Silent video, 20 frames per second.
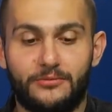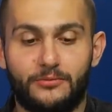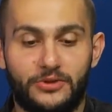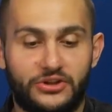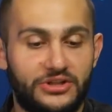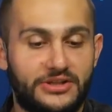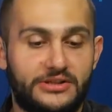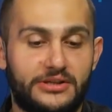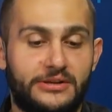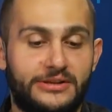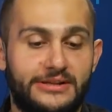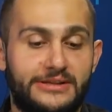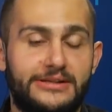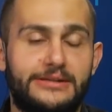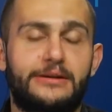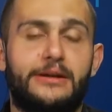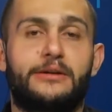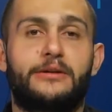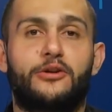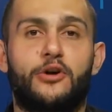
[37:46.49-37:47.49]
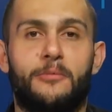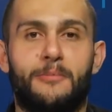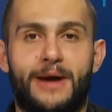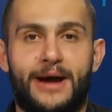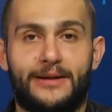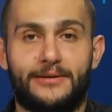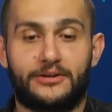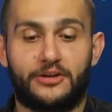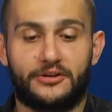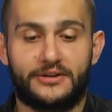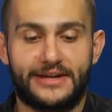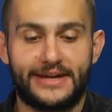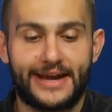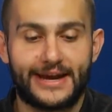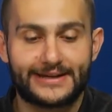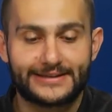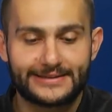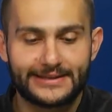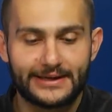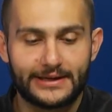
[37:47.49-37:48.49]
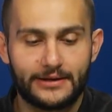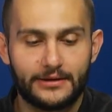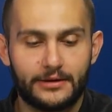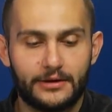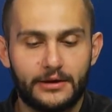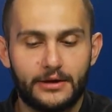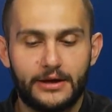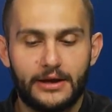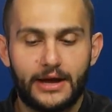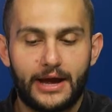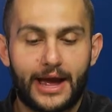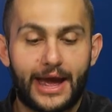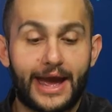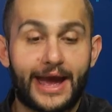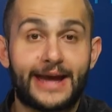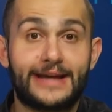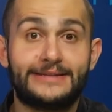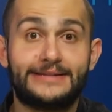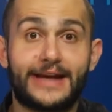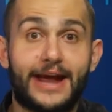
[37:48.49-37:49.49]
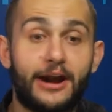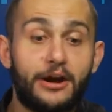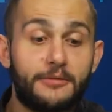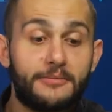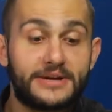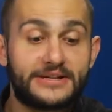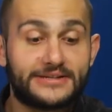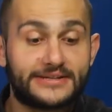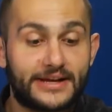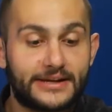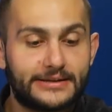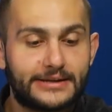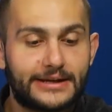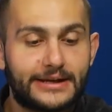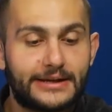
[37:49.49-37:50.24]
which is in this case command.exe, and the error message says